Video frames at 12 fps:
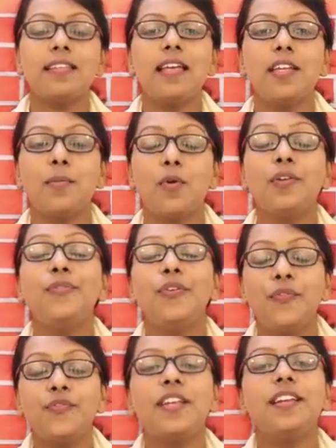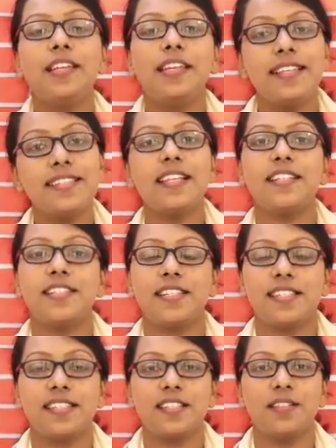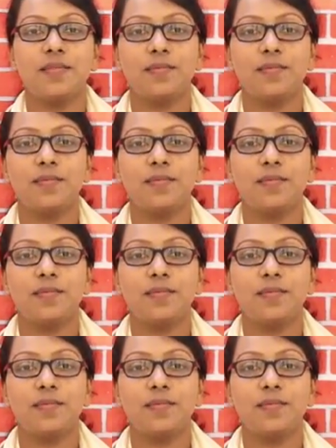than about 15 degrees Celsius.